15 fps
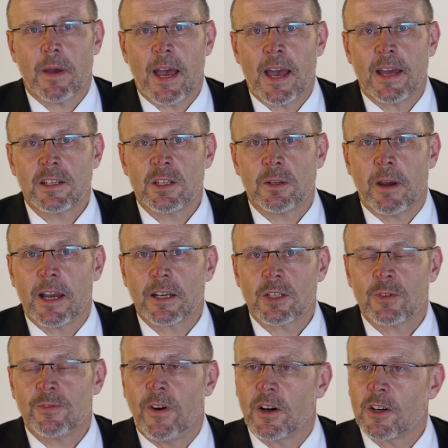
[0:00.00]
and to act
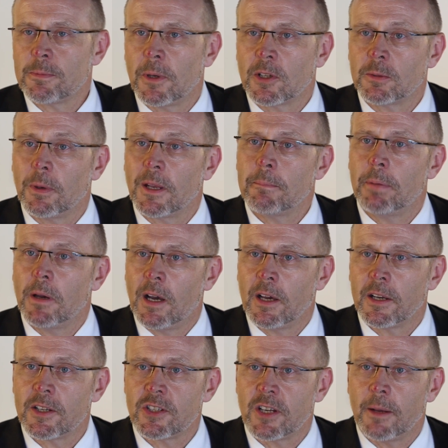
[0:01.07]
as far as possible in
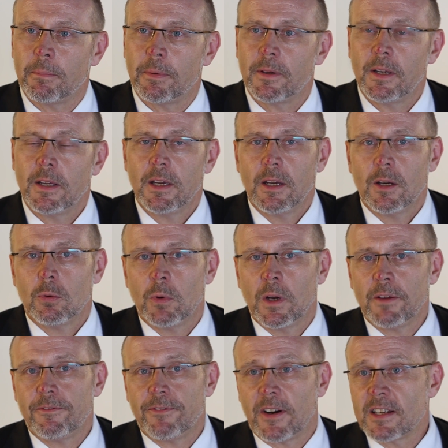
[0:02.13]
partnership.
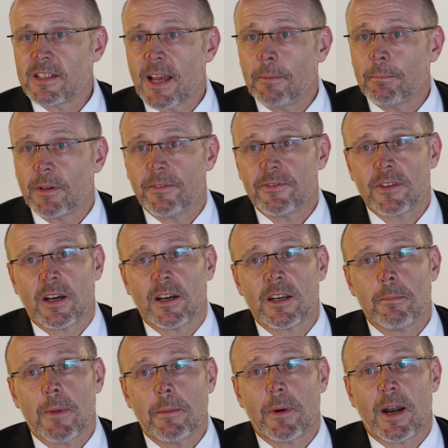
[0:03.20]
We, for example, have signed
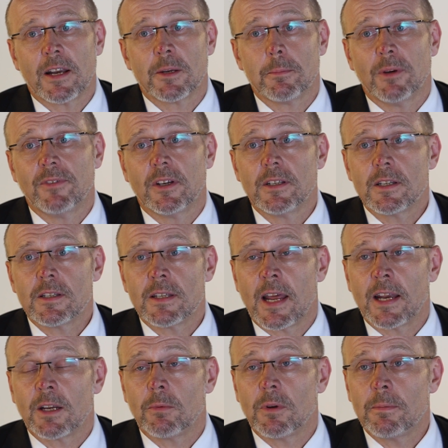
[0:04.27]
a memorandum of
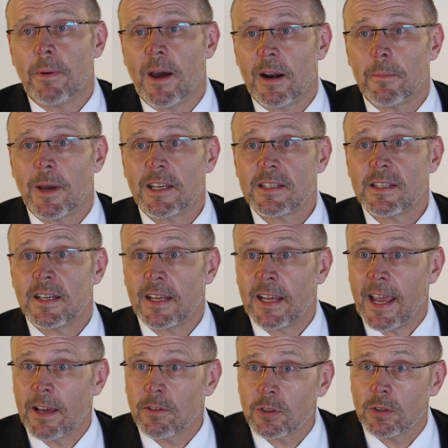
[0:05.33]
understanding with Parramatta City
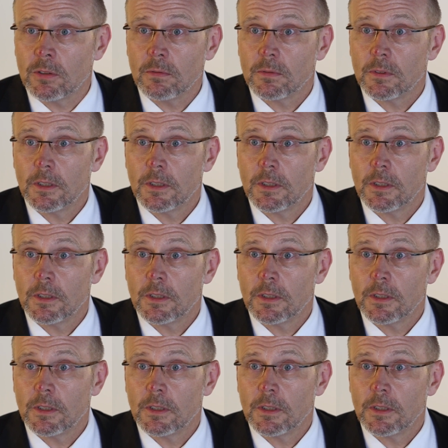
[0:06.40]
Council,